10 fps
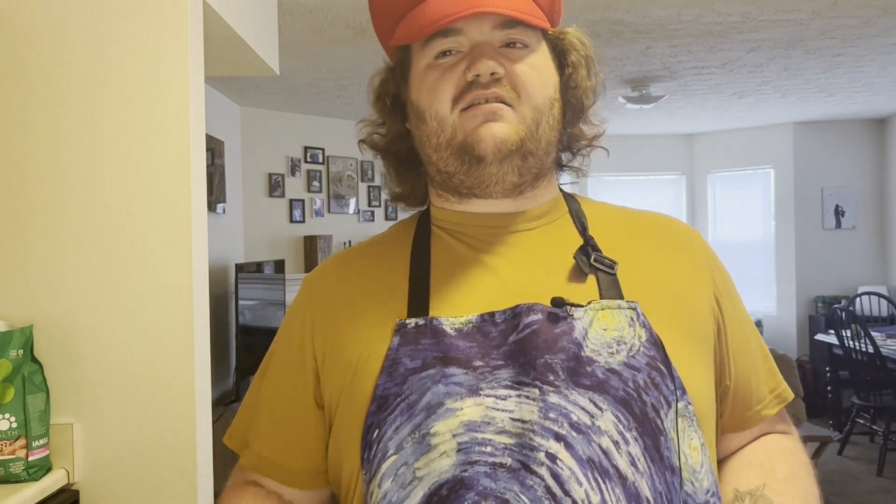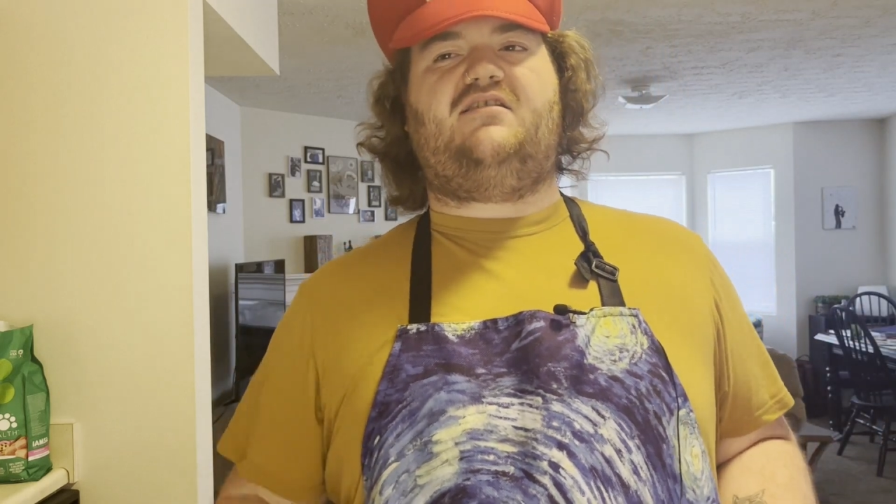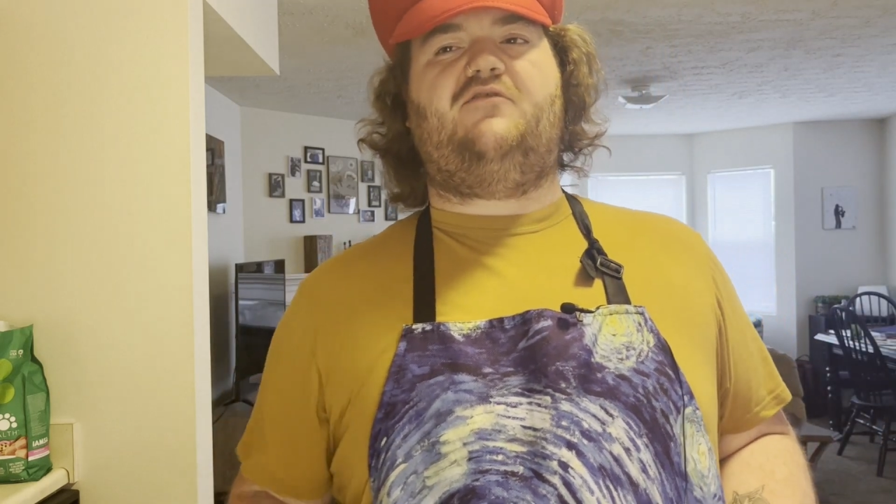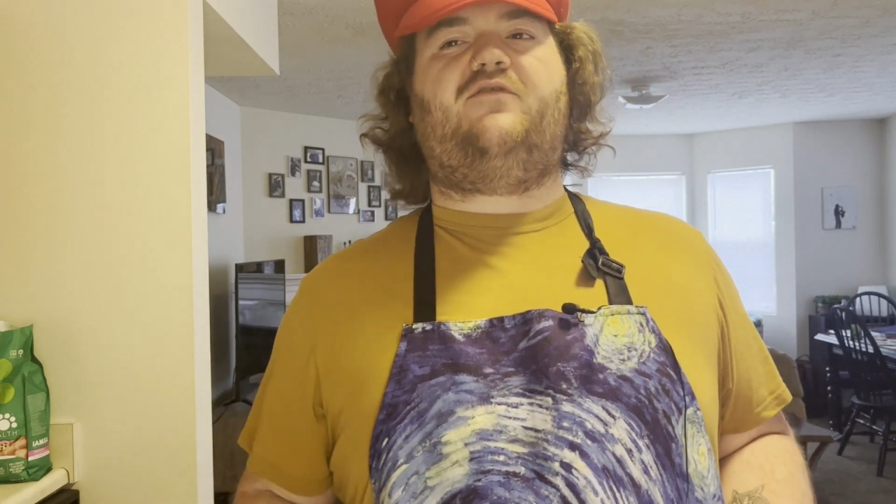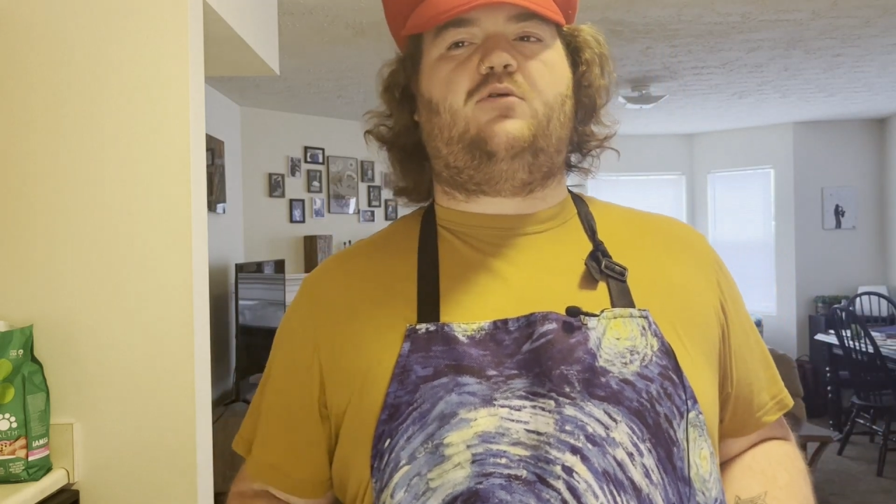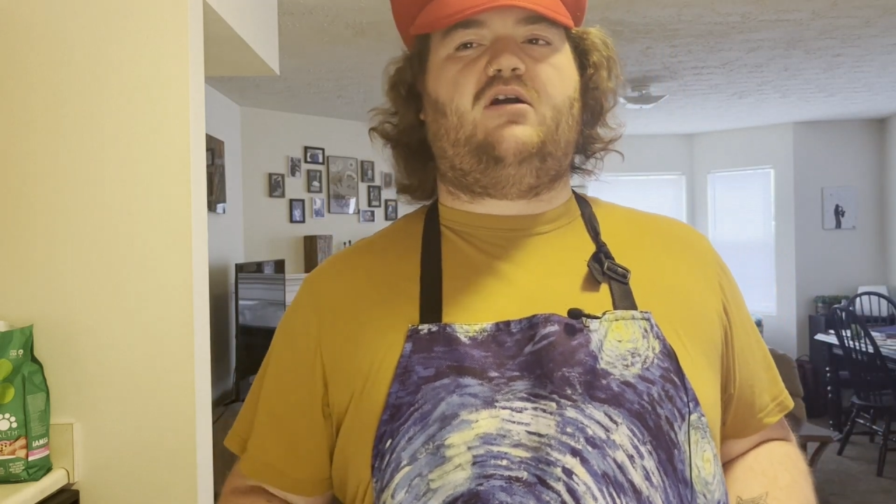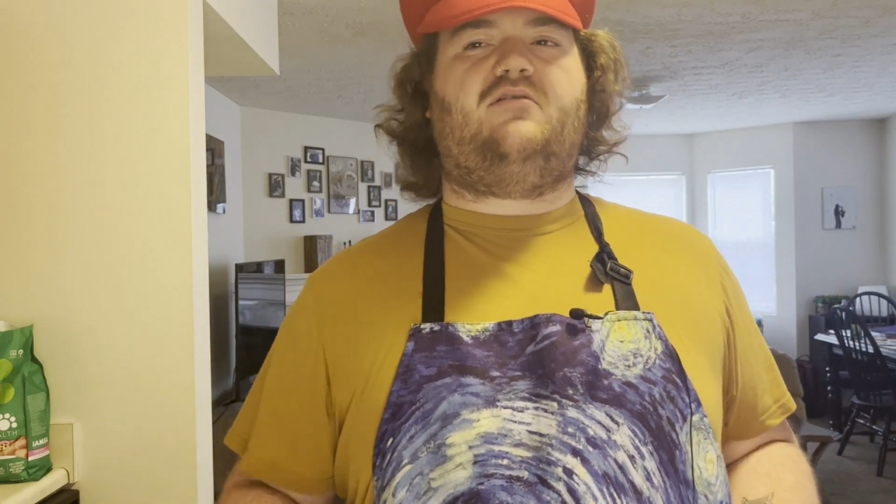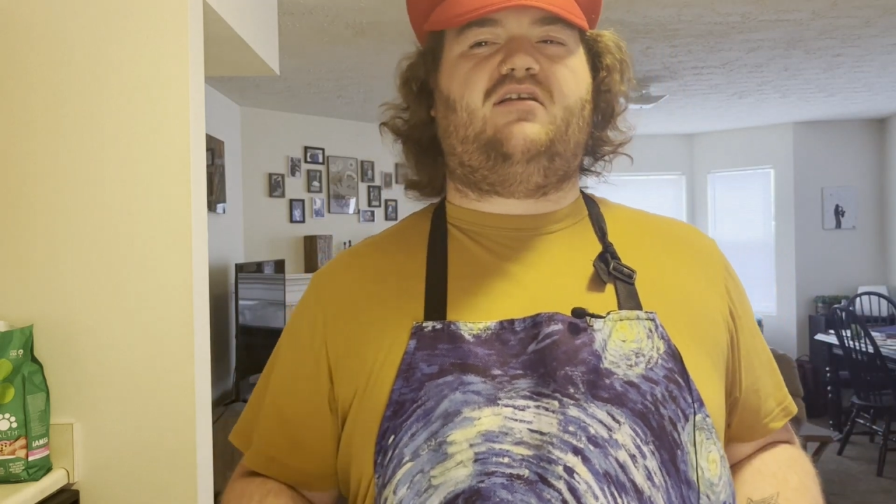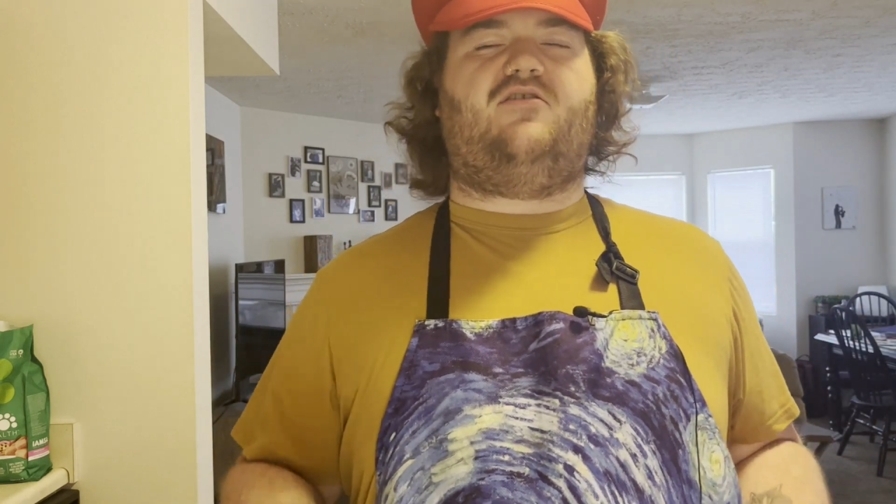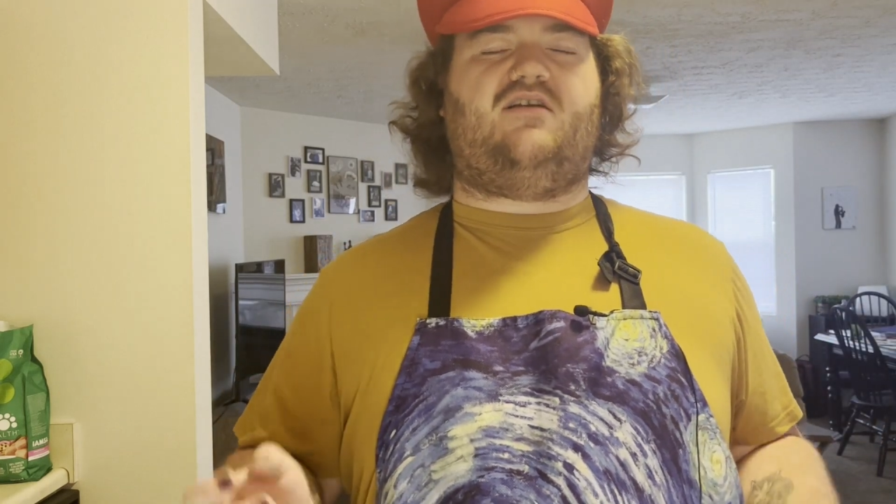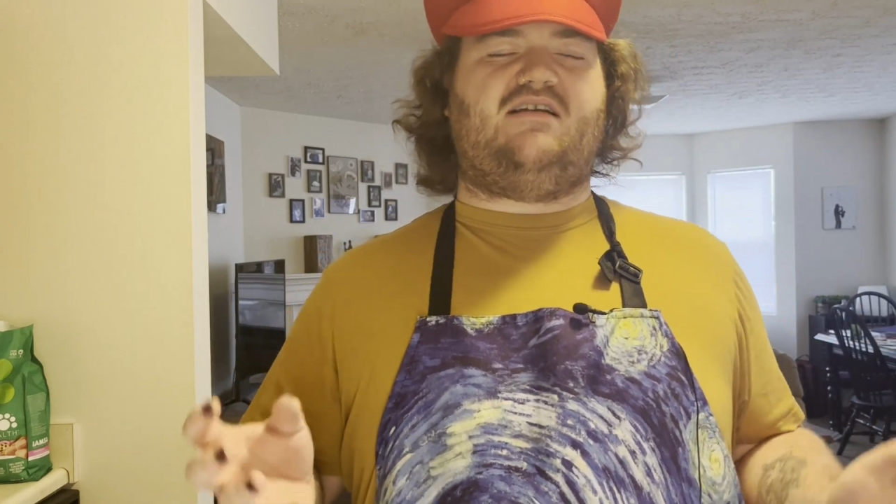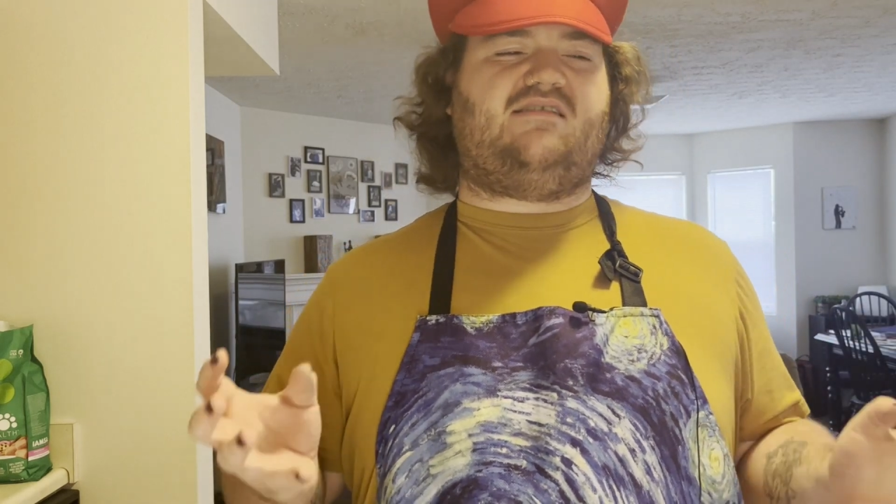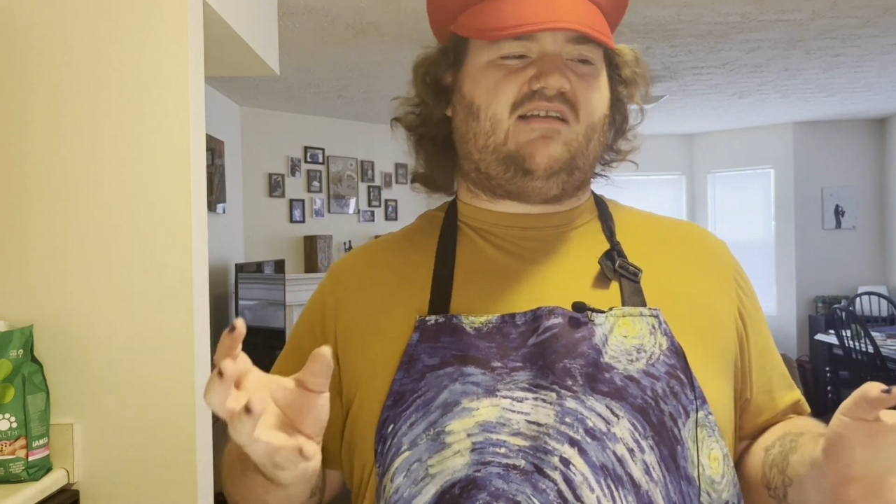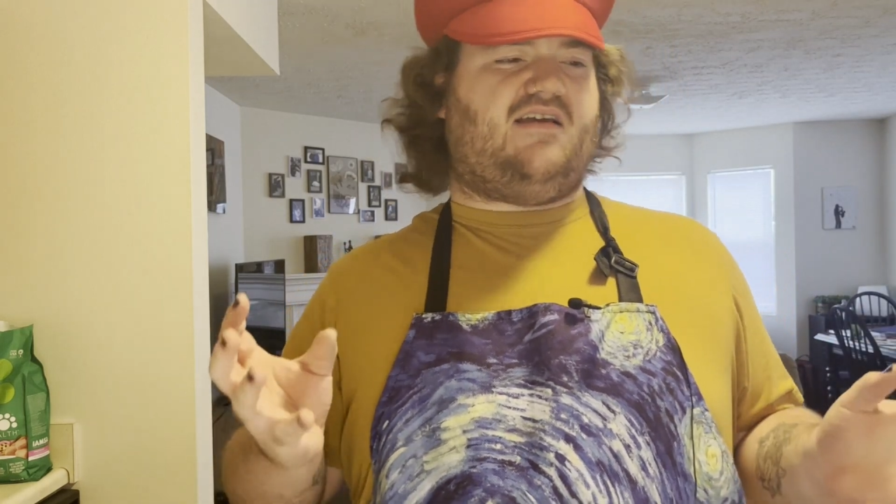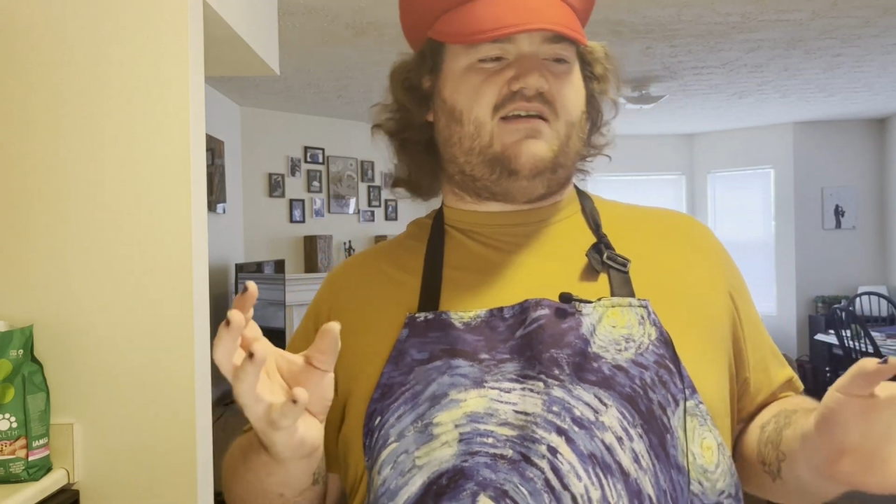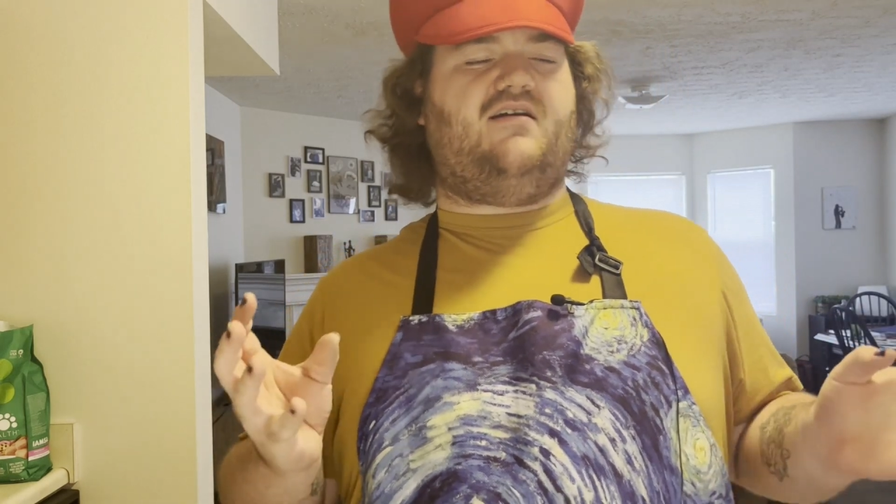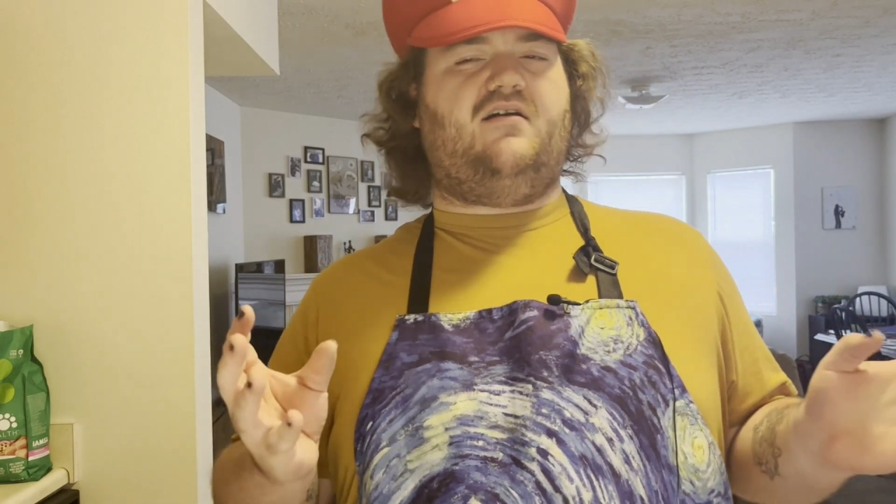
too far out there is the